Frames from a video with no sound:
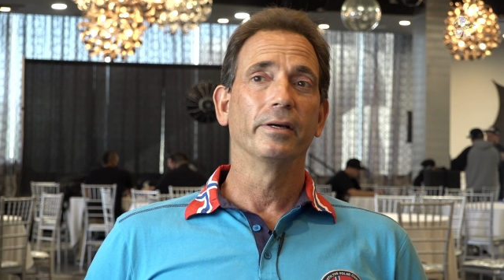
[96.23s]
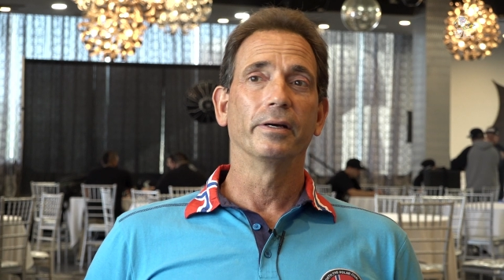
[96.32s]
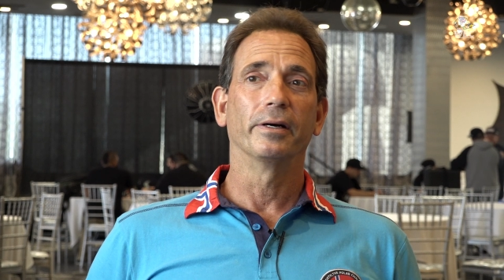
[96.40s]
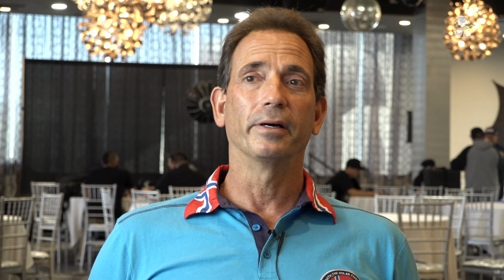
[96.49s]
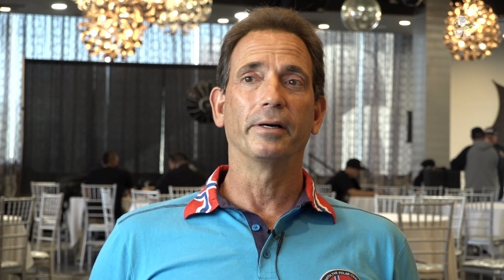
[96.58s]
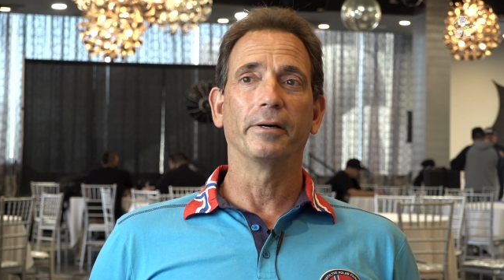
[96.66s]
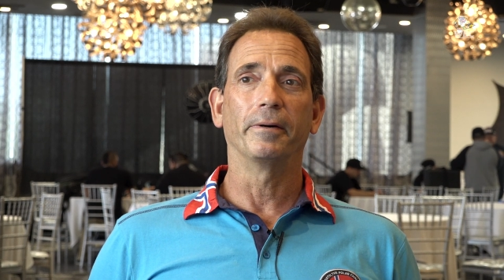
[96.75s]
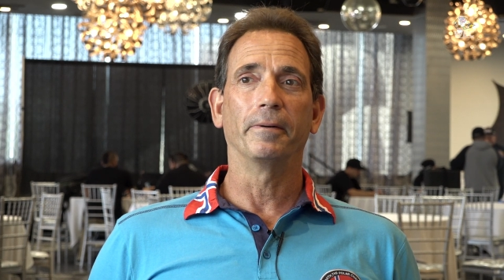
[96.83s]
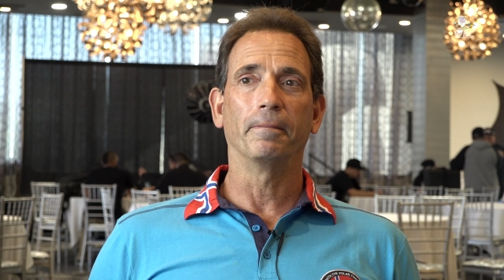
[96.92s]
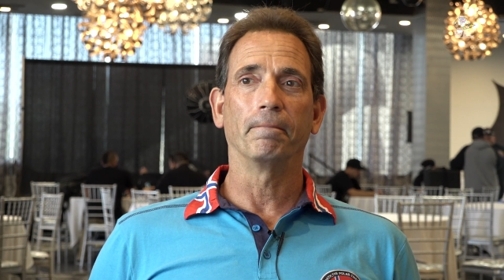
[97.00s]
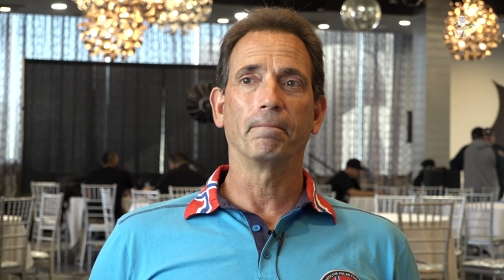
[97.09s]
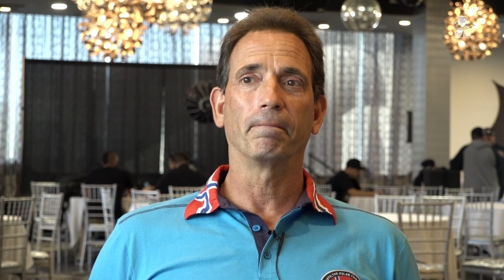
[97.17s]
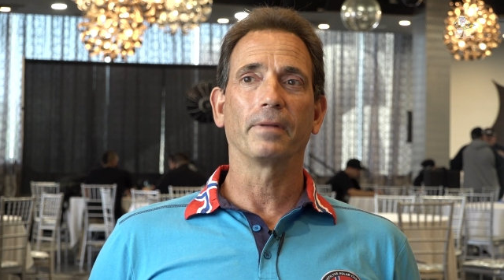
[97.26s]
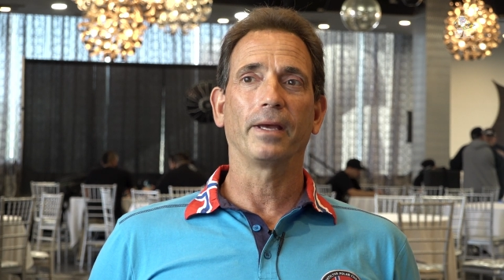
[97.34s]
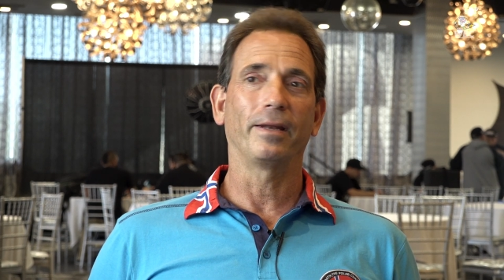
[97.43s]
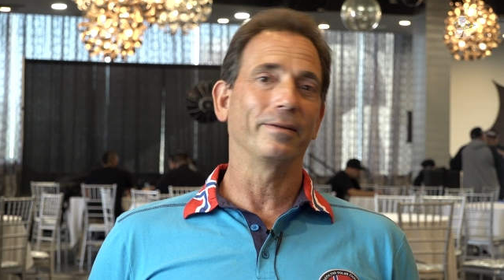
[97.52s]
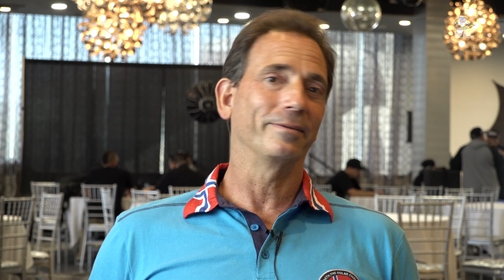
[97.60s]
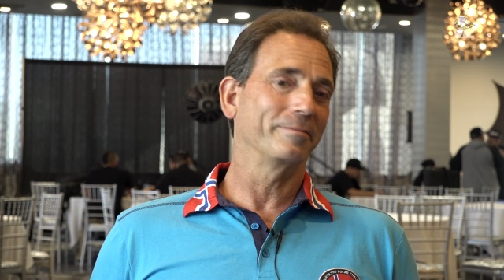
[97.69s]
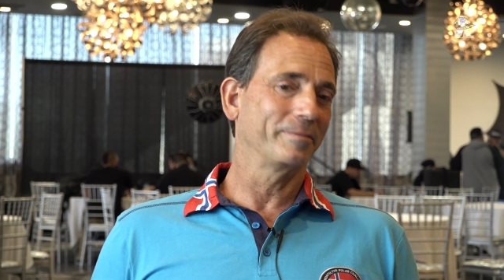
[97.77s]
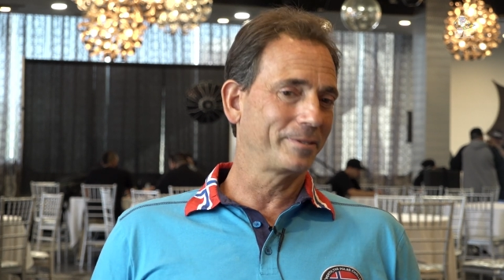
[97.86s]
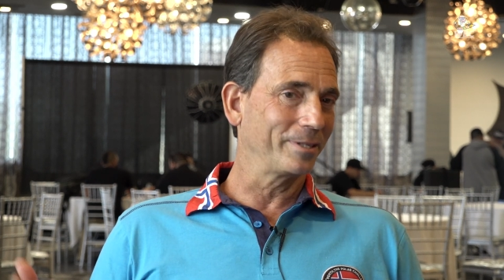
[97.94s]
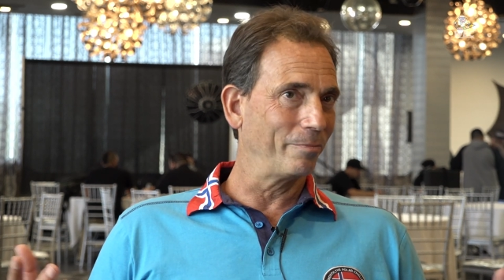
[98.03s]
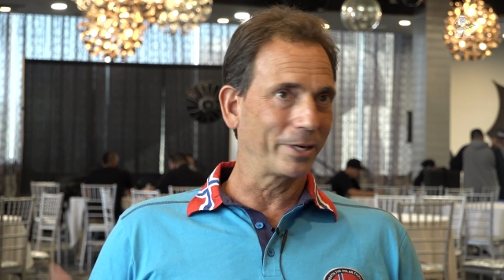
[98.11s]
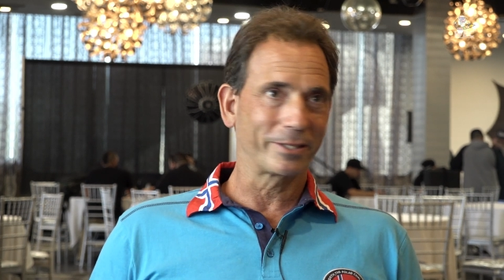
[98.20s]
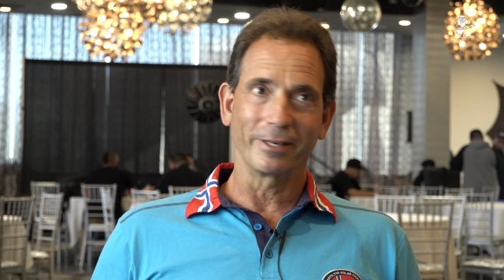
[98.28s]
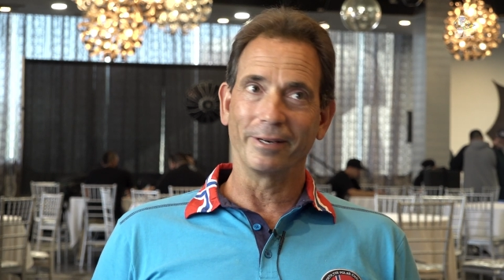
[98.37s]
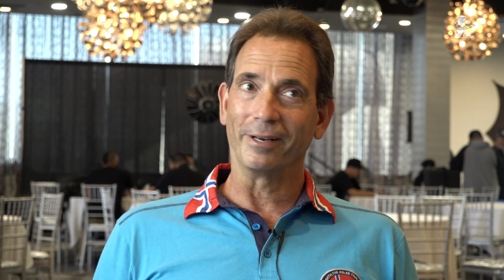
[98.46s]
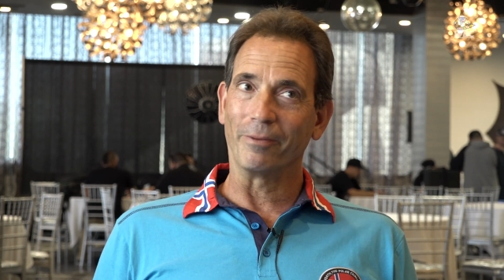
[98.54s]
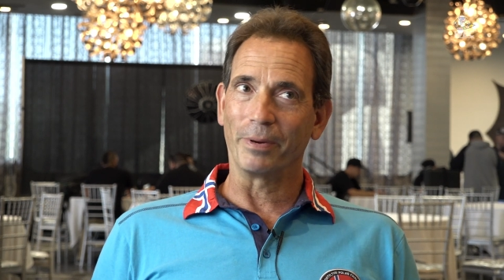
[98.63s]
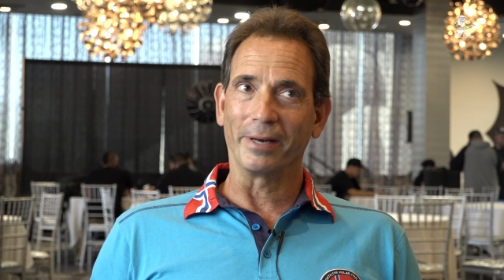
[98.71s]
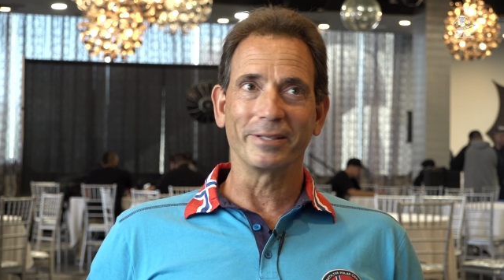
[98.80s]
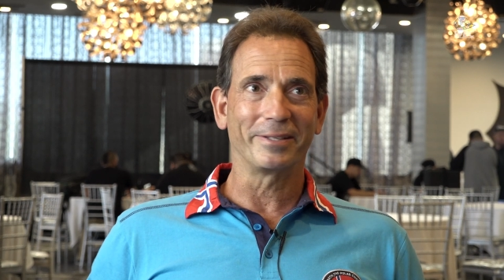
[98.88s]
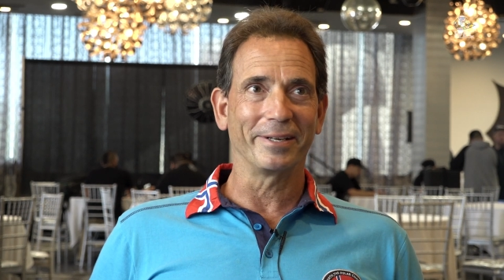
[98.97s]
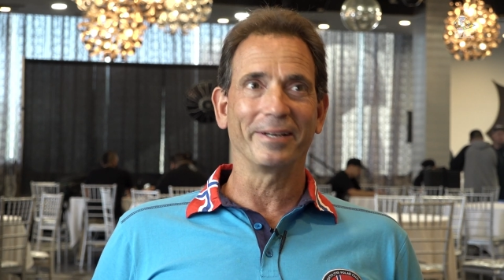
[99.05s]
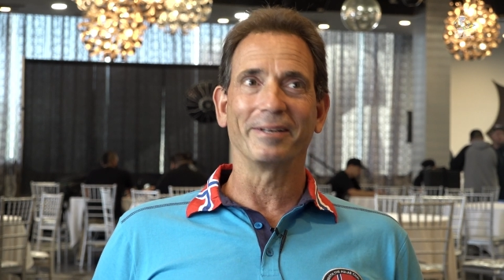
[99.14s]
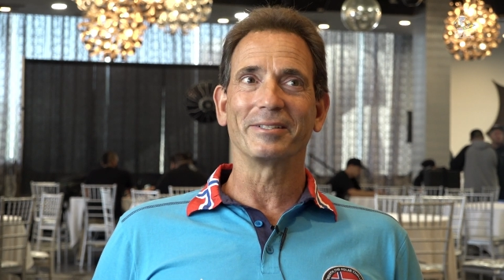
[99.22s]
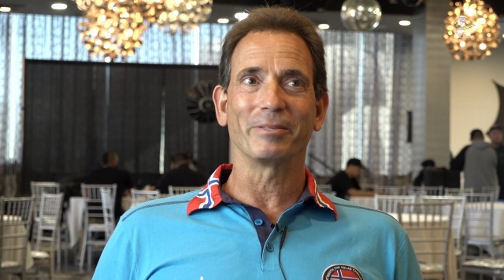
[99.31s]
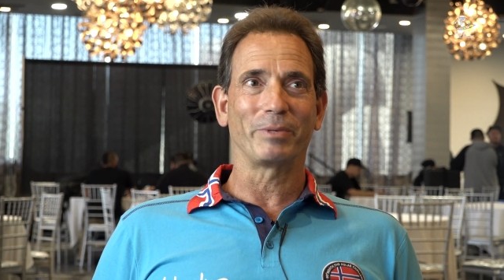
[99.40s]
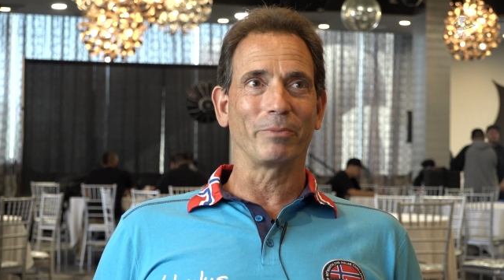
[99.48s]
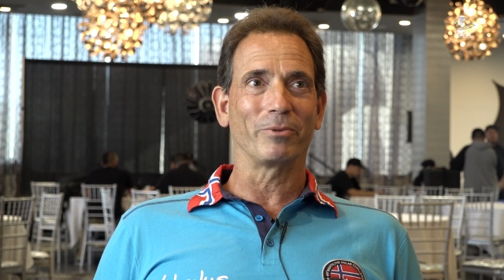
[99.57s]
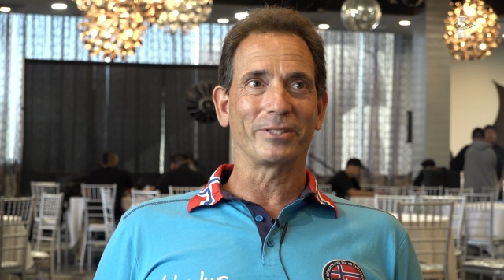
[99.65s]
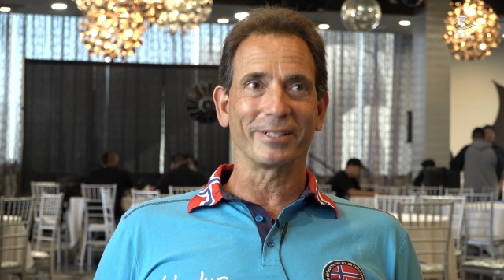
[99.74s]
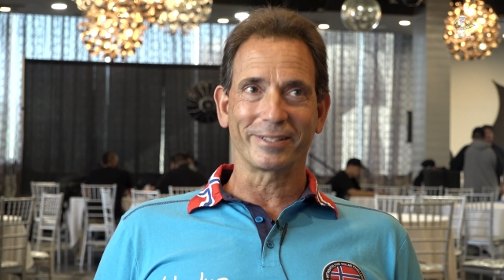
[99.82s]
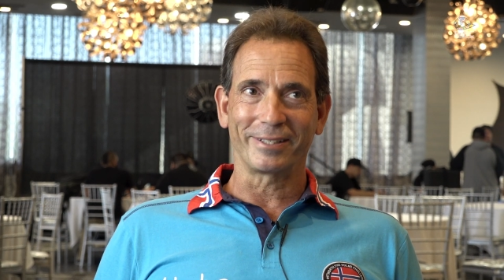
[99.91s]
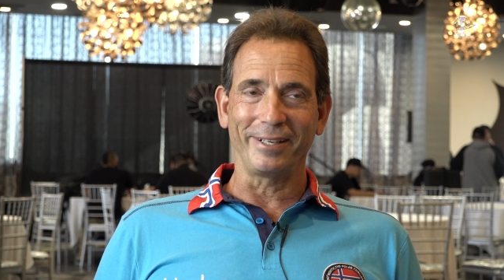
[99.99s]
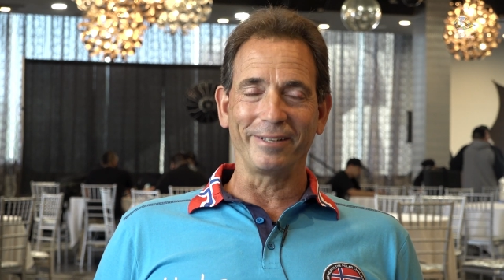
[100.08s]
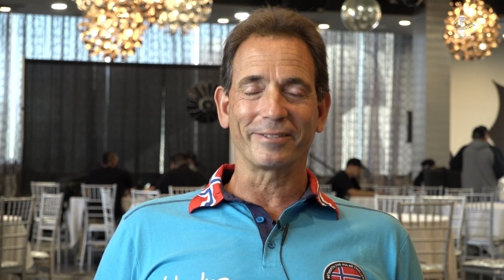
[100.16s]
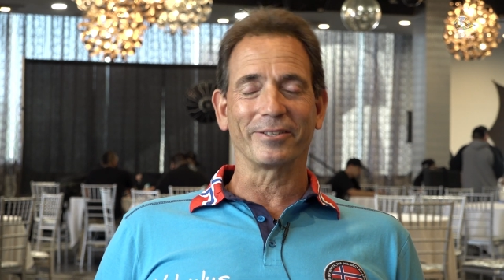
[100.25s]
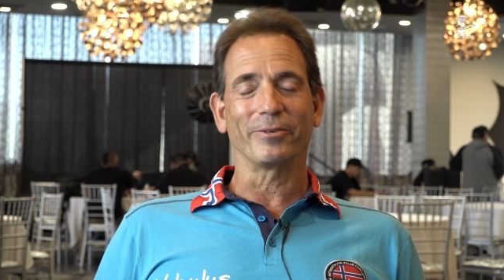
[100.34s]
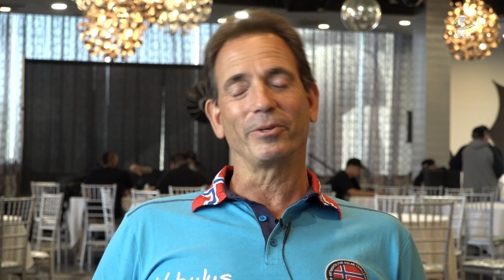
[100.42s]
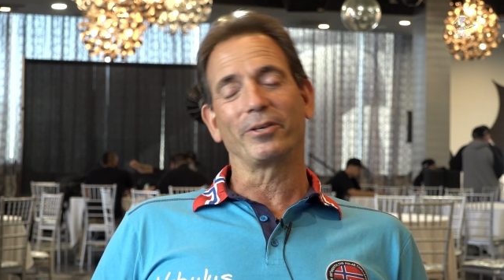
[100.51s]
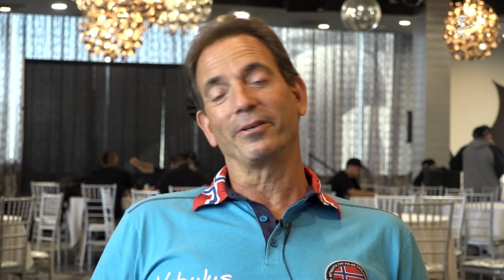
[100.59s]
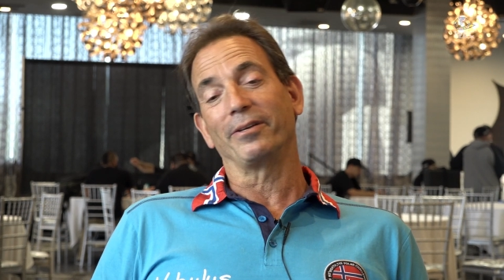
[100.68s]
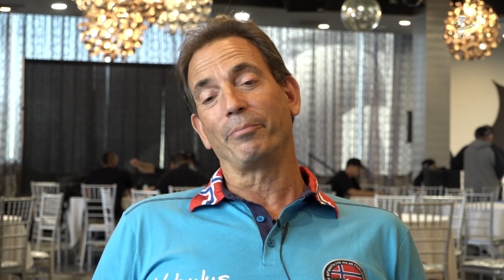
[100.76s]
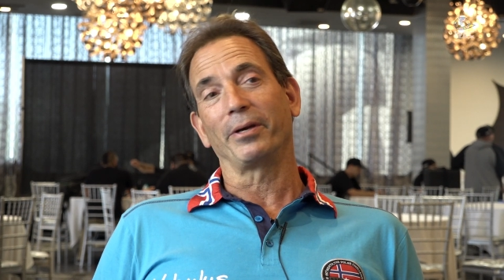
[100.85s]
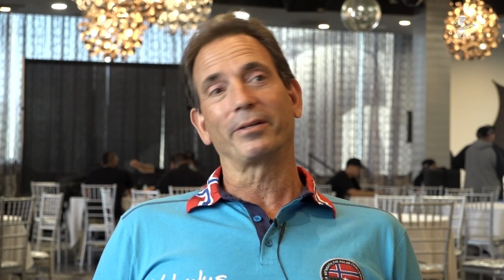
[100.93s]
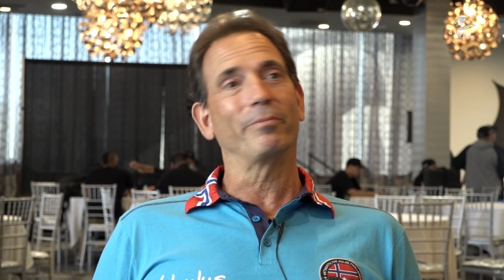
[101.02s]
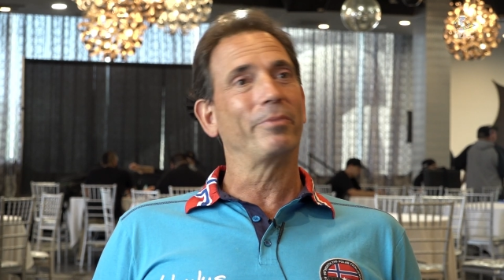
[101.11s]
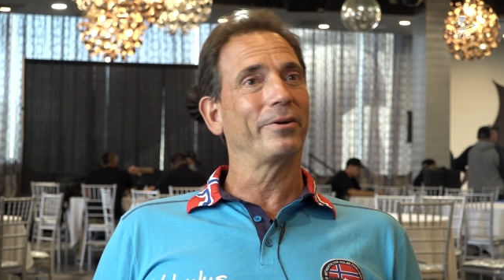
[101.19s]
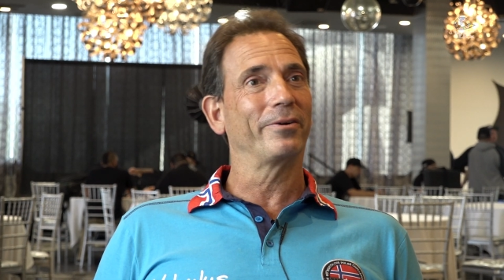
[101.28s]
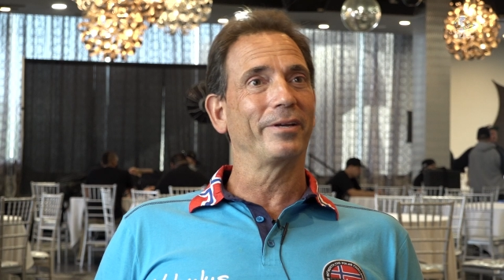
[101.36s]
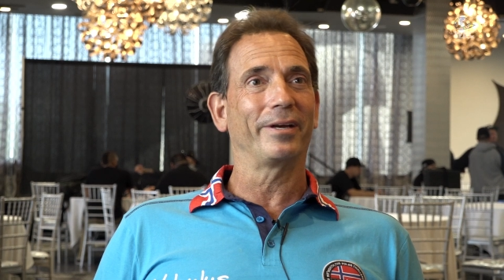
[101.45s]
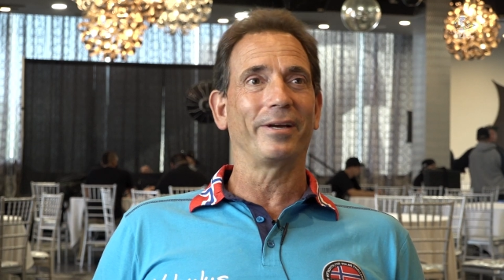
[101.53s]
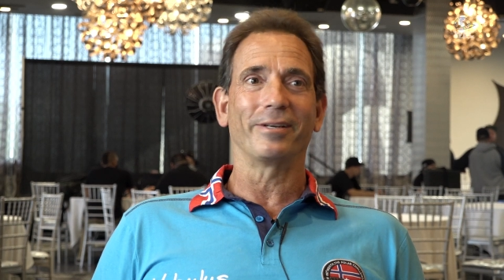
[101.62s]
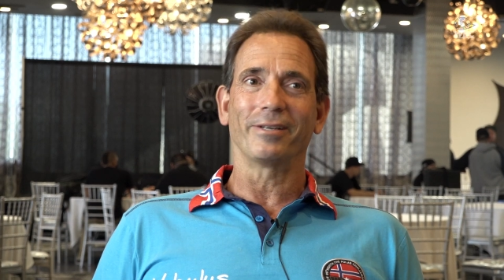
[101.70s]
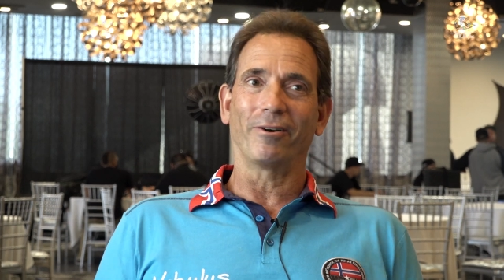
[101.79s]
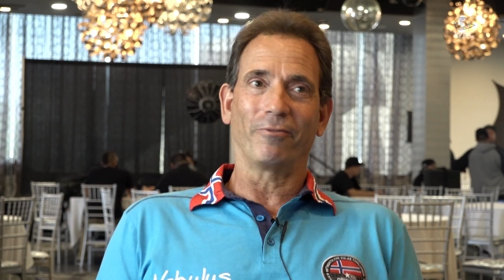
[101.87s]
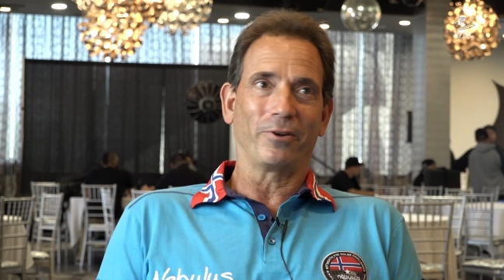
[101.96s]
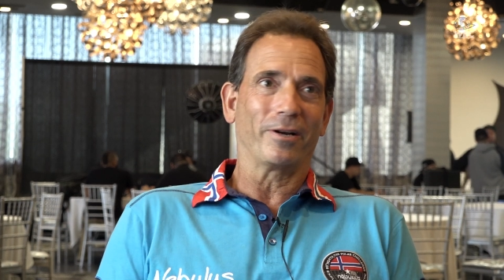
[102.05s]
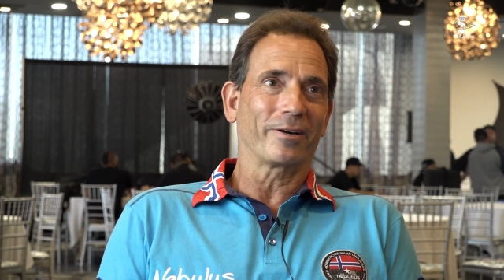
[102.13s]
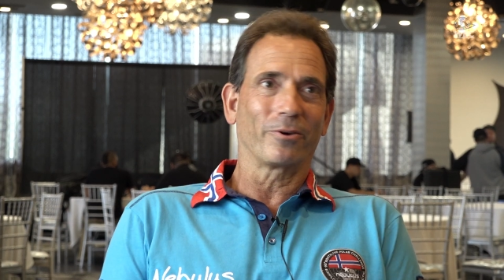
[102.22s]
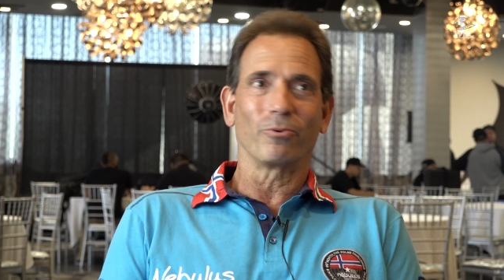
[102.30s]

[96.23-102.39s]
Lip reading: and it's on Mexican Independence Day on September 16th, so we couldn't have picked a better day. El Flaco